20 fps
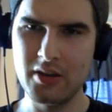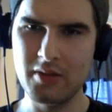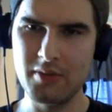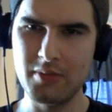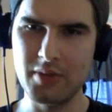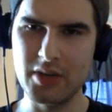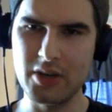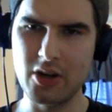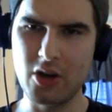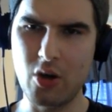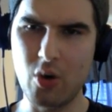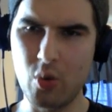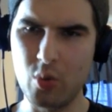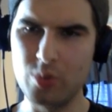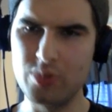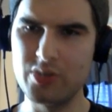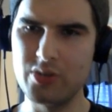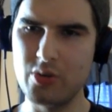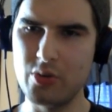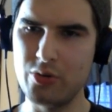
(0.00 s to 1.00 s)
but it
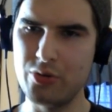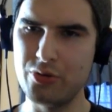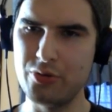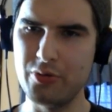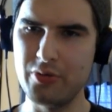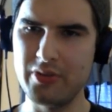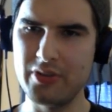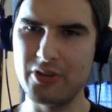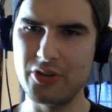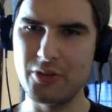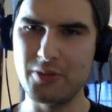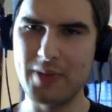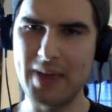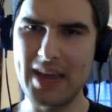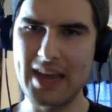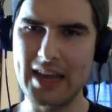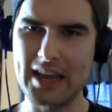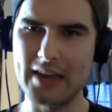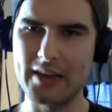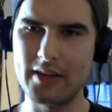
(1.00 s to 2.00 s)
holds no truth in
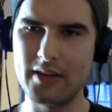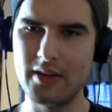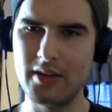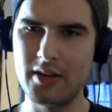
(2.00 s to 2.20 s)
Japan.